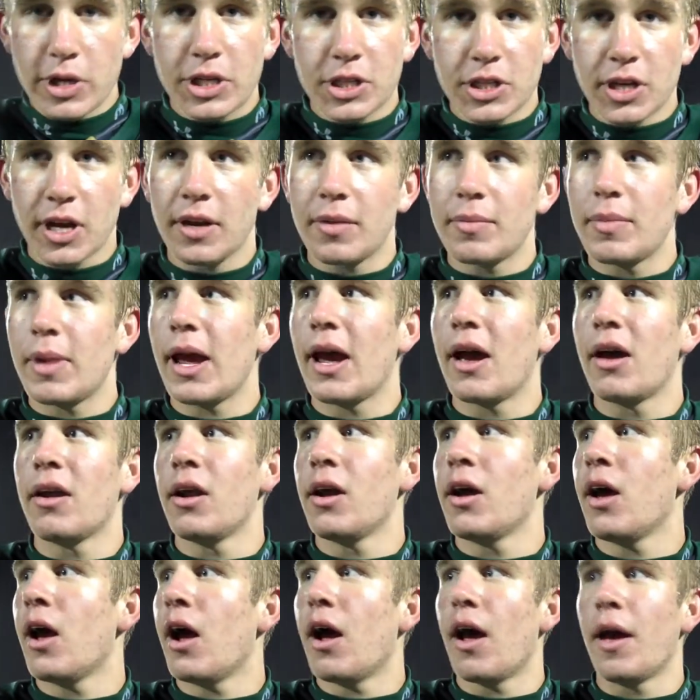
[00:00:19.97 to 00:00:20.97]
We shut them
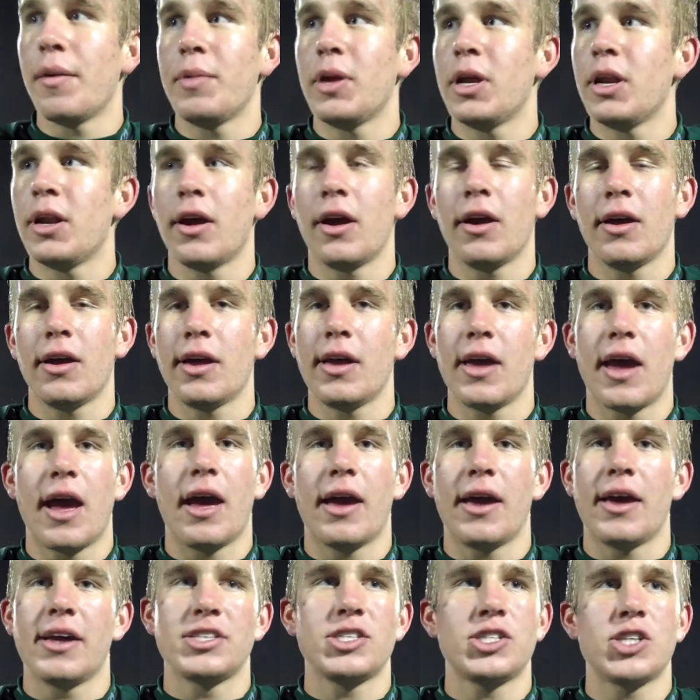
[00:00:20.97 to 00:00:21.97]
down. I mean,
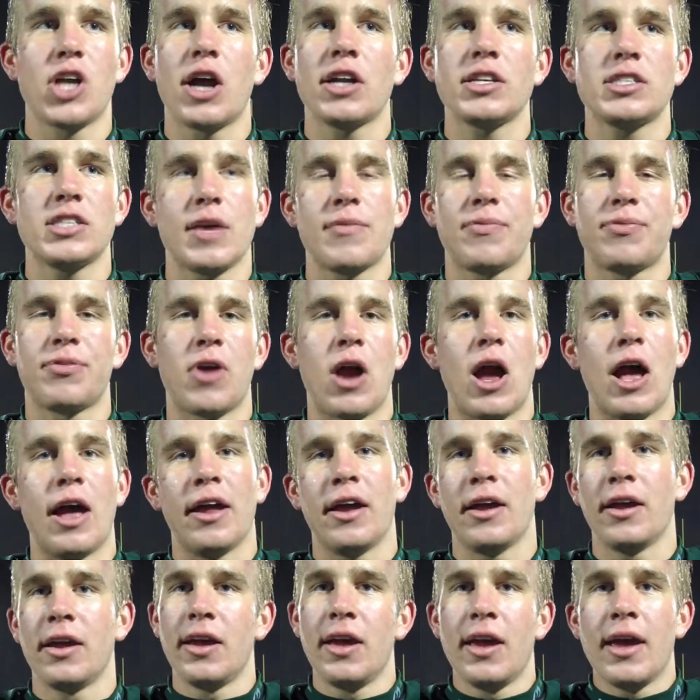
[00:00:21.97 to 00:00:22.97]
it starts up
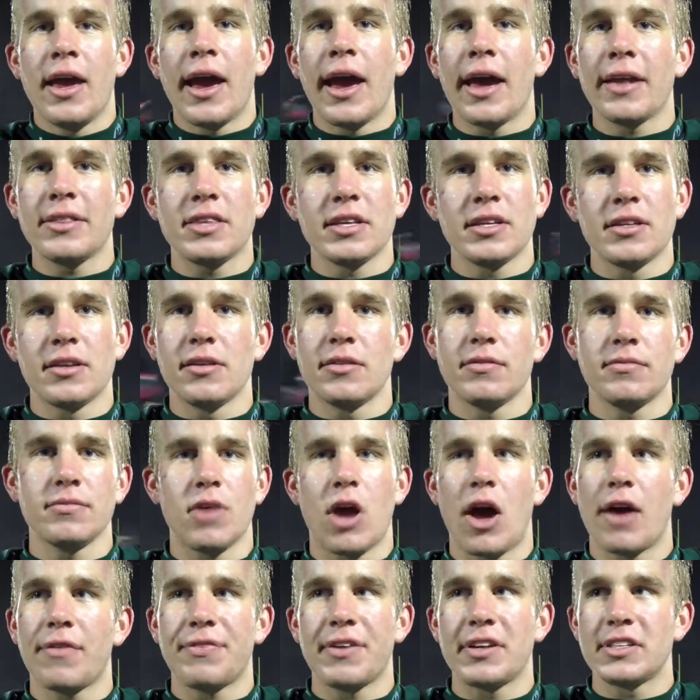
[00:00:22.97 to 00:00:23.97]
front at the
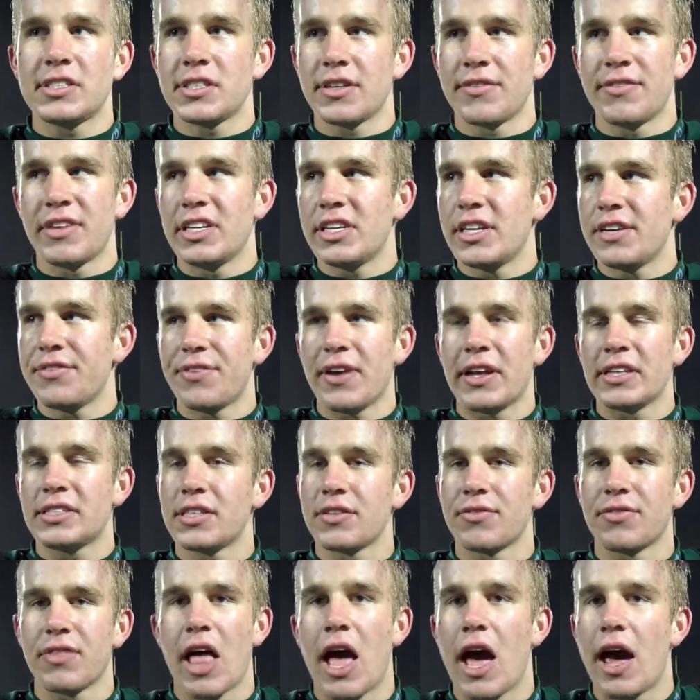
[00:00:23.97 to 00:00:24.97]
offensive and
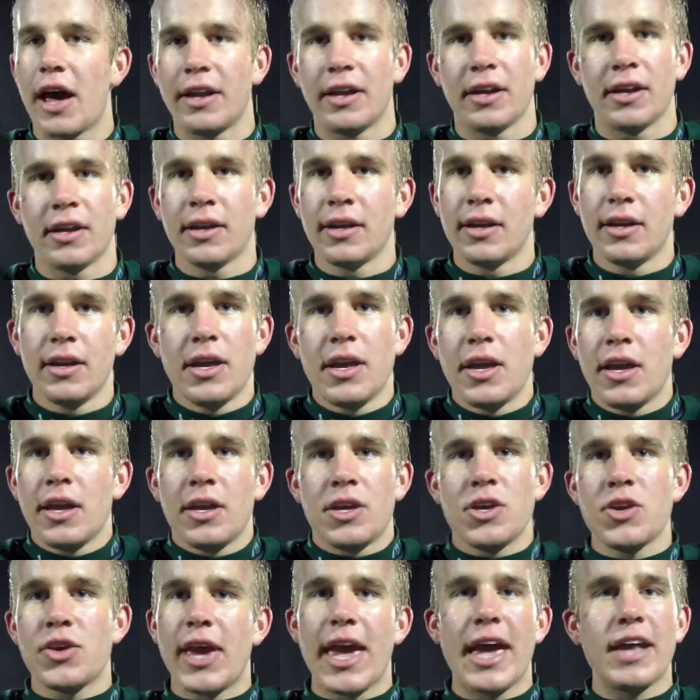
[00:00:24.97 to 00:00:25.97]
defensive line.
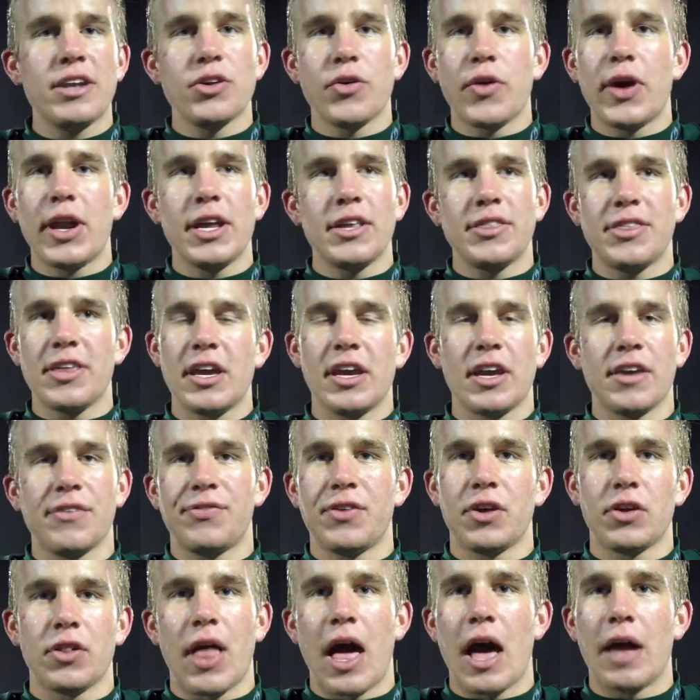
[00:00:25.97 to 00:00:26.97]
You can't do anything
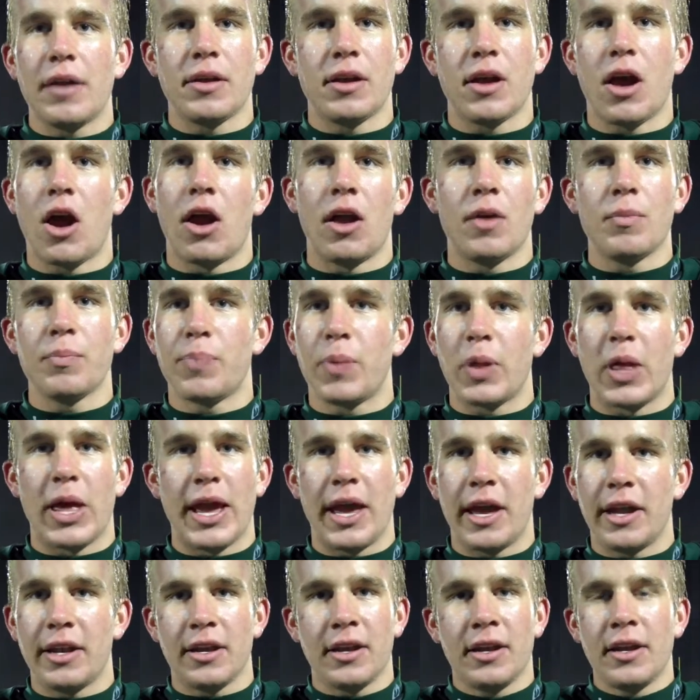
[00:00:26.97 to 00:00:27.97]
if your line aren't
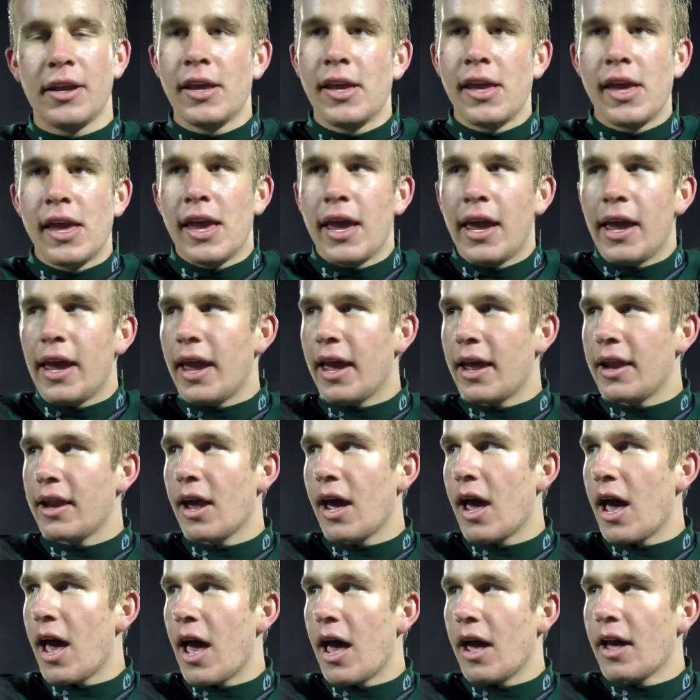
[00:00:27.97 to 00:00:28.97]
playing, and
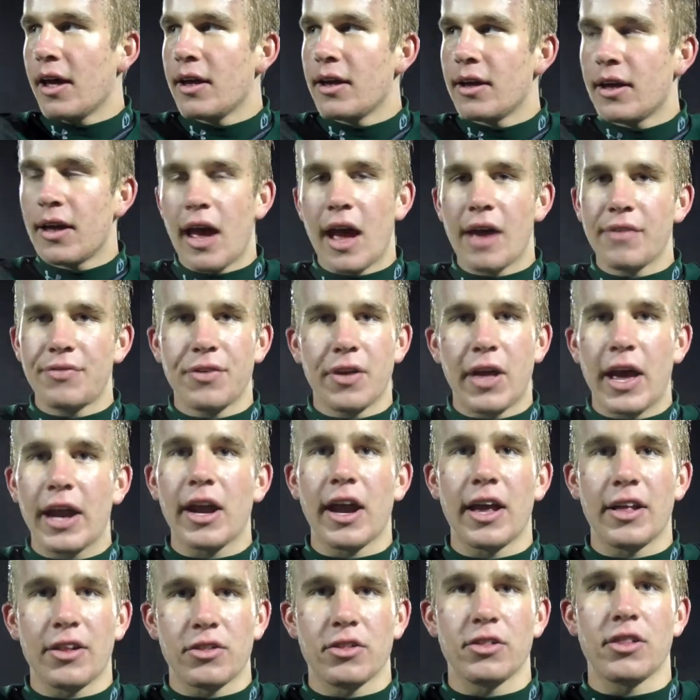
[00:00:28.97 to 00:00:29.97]
uh, I feel
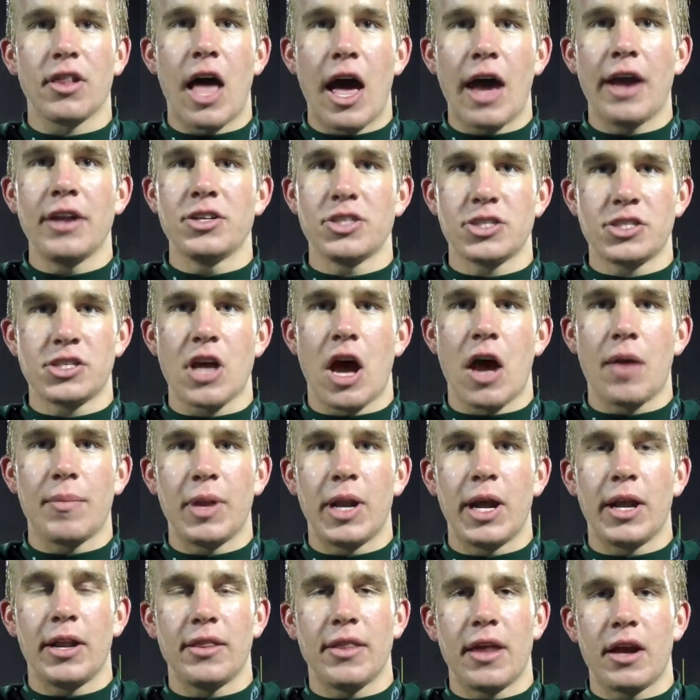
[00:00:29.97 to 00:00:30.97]
like our line just
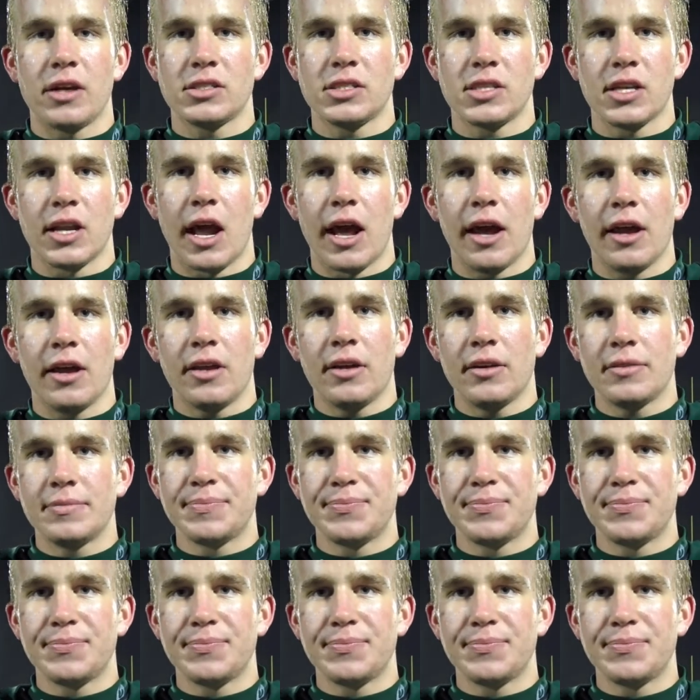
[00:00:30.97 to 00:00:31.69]
dominated theirs tonight.